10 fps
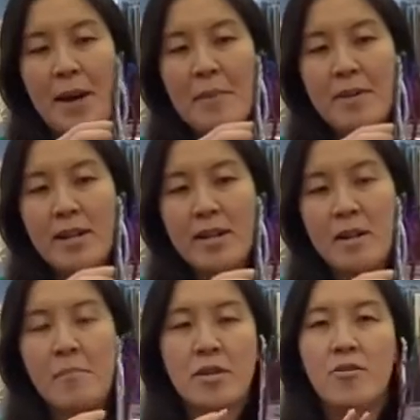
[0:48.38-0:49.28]
pipe
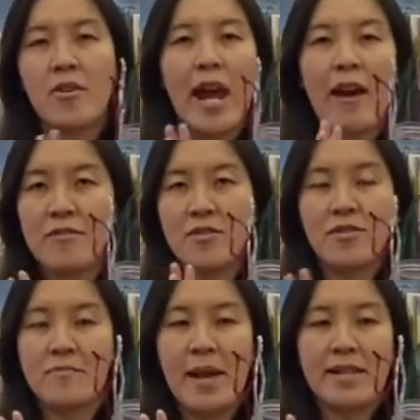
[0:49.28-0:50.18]
cleaner, but you don't have to
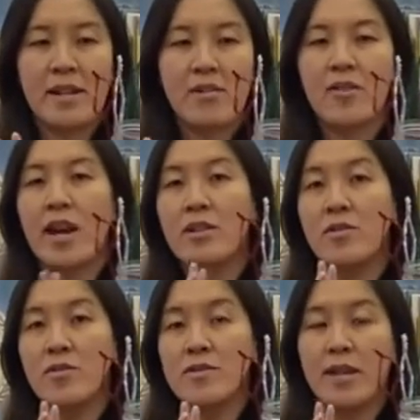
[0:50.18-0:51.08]
use metallic. You can
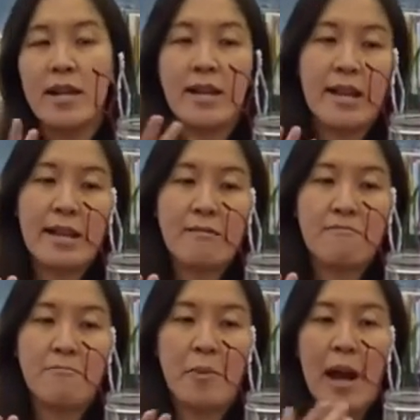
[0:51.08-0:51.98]
use a
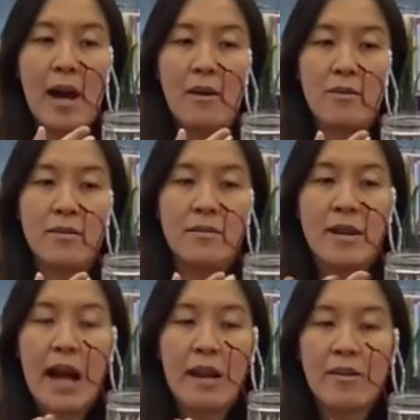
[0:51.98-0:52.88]
like brown
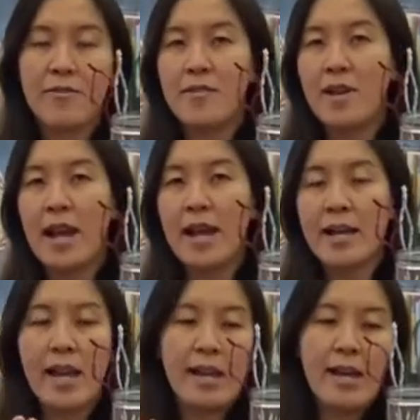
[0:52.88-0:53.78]
color if you
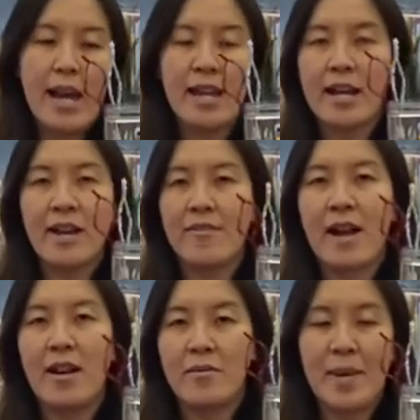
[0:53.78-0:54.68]
like, any kind of
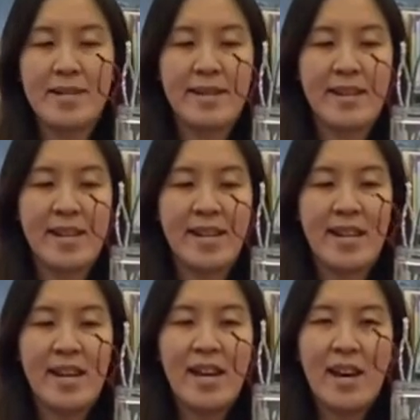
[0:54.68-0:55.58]
color basically.
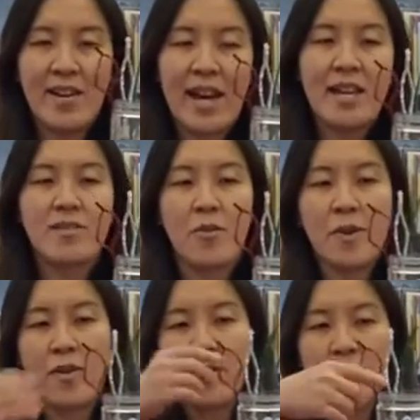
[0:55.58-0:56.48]
Okay, so
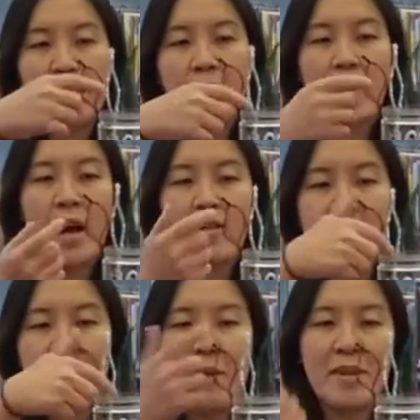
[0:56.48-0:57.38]
we're going to put our
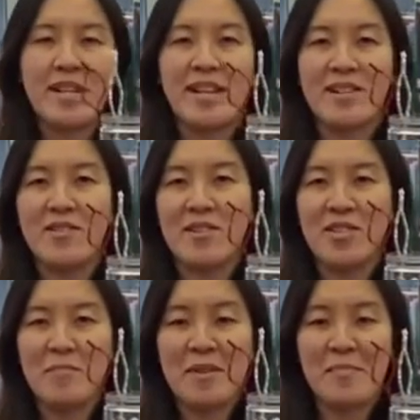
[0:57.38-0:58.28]
slime in here, so it
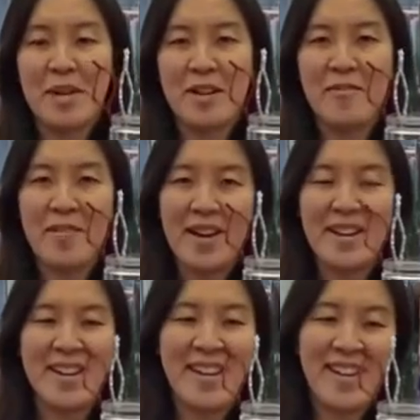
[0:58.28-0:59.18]
should be pretty
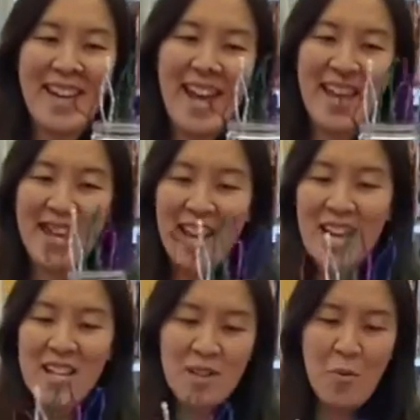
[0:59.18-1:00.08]
fun. Okay,
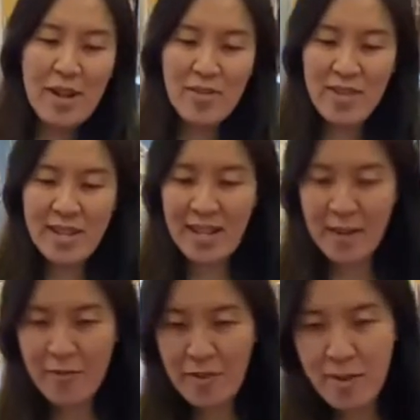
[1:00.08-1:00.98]
so what you
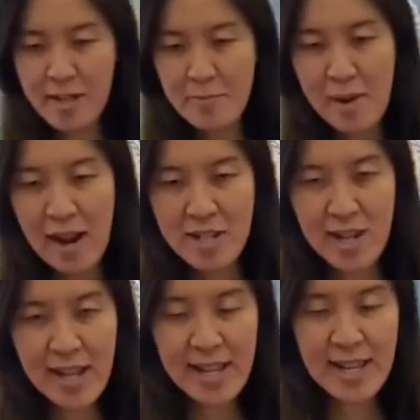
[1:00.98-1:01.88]
need for your, this
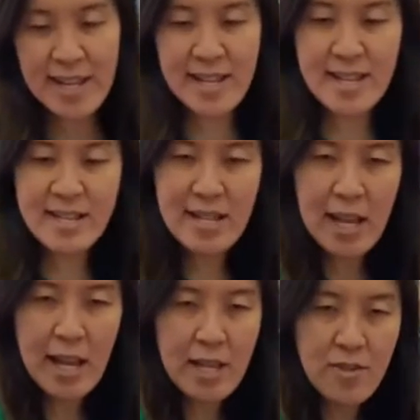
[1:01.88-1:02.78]
project is
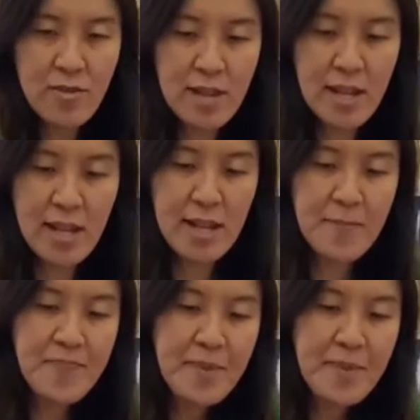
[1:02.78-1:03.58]
you need